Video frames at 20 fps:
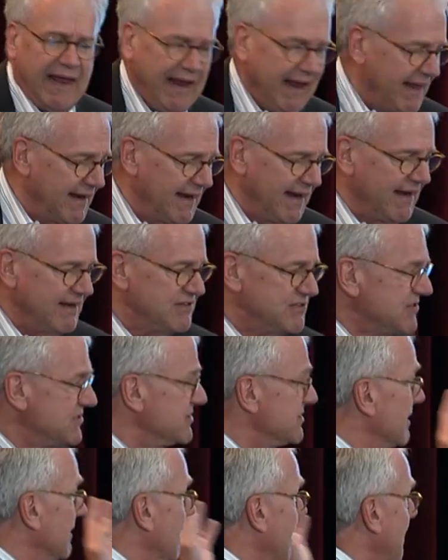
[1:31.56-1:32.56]
And
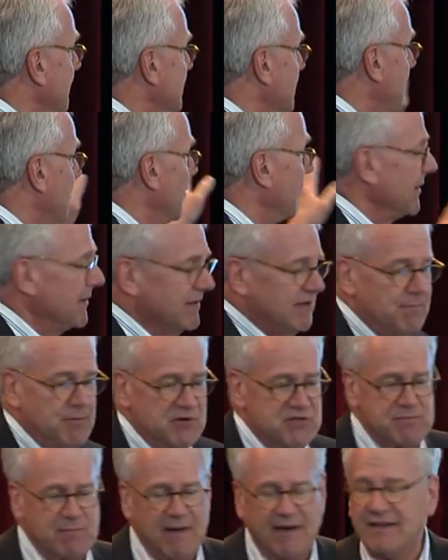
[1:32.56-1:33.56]
just to, to put it in
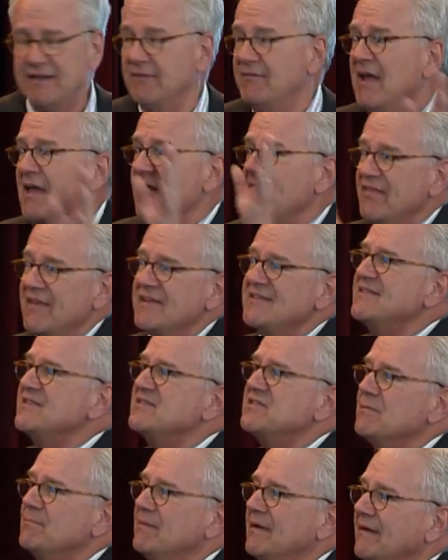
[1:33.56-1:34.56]
perspective, this is
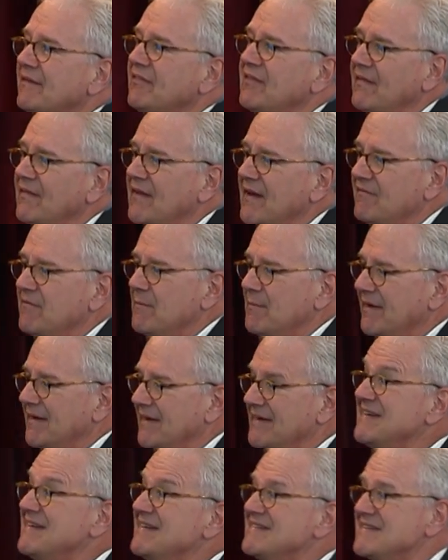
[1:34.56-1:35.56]
the big thing that everybody
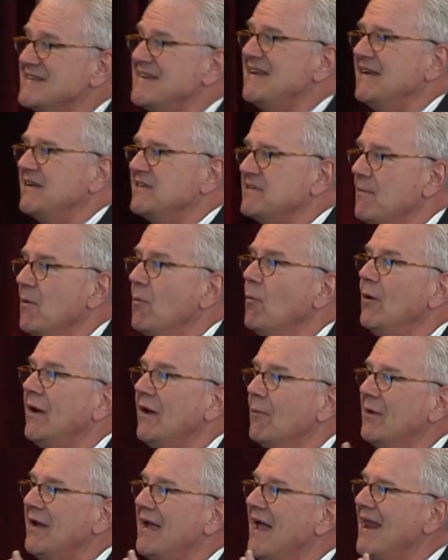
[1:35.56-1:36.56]
sees. I mean, we,
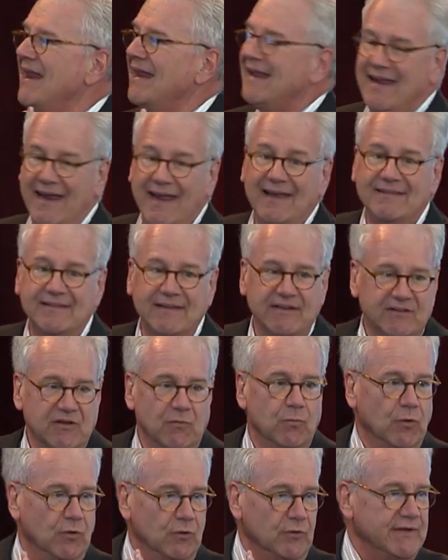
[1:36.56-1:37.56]
we kind of get that the
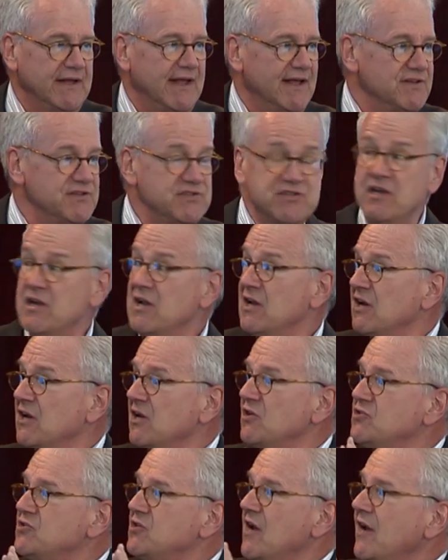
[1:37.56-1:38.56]
world has
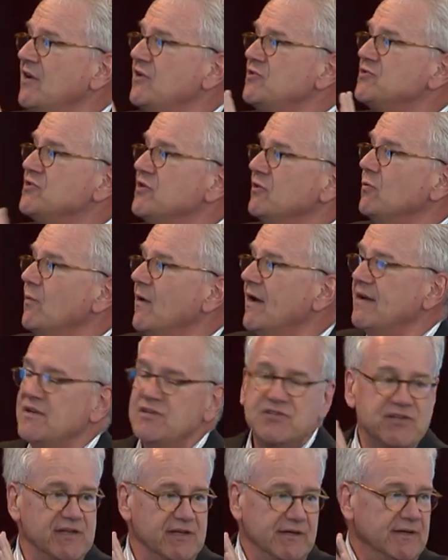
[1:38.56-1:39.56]
changed in ways
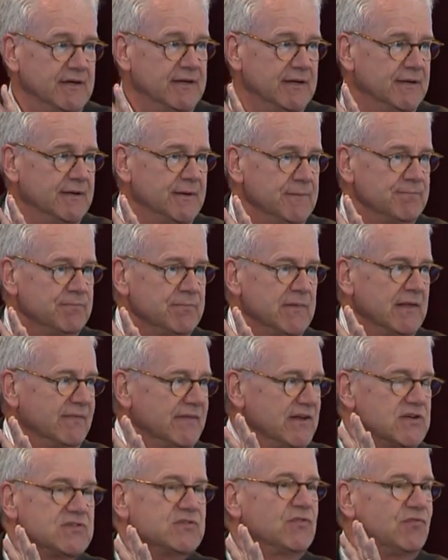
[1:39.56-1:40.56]
that,
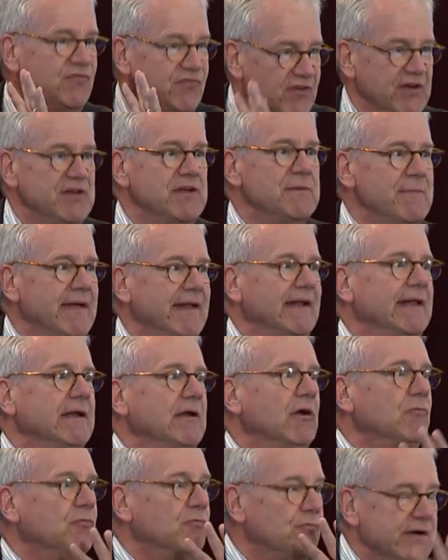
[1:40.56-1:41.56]
that just fundamentally
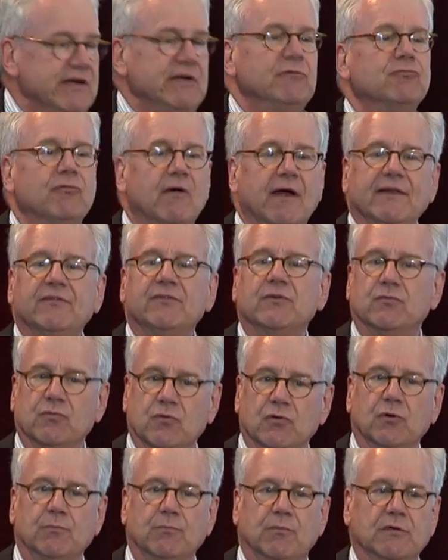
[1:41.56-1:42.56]
rewrite the
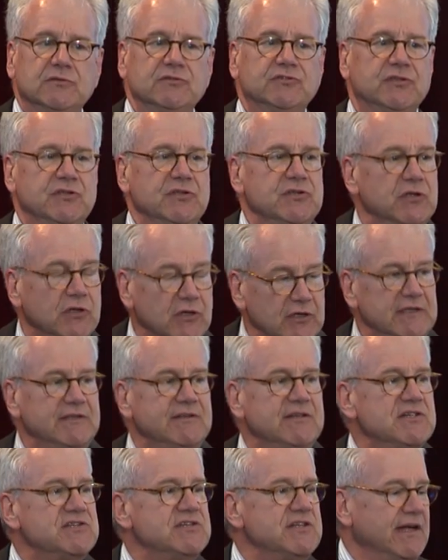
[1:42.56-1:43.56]
rule book. So you'd look at
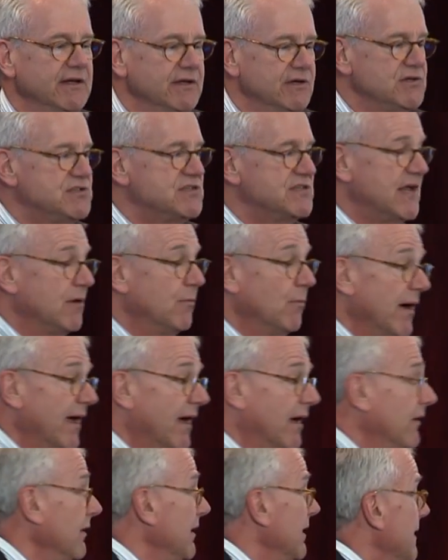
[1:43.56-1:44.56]
this thing and you'd say,
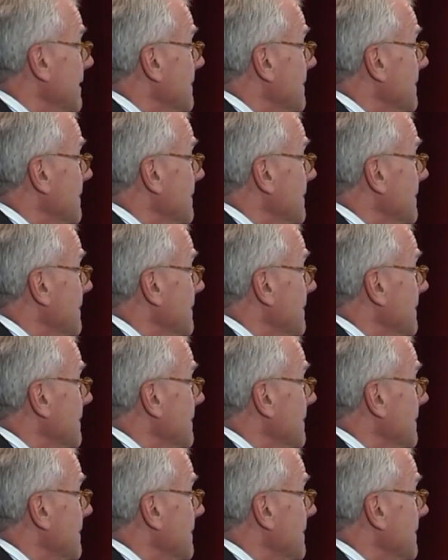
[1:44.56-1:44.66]
well,